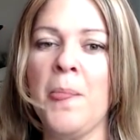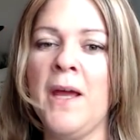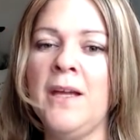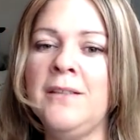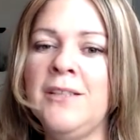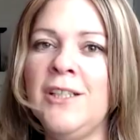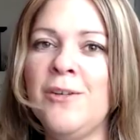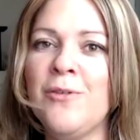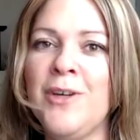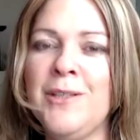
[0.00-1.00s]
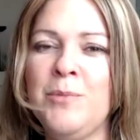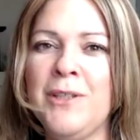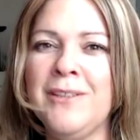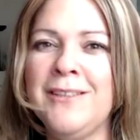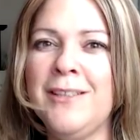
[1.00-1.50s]
And then, you know,
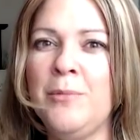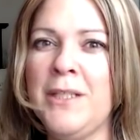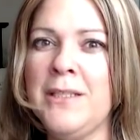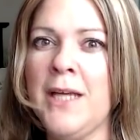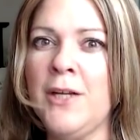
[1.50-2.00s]
things build a little bit